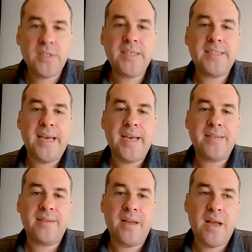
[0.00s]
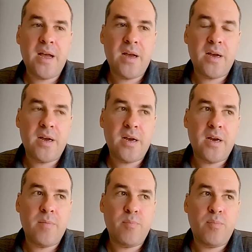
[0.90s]
these
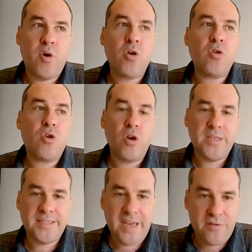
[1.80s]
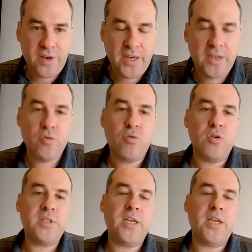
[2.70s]
extra protocol discovery tools.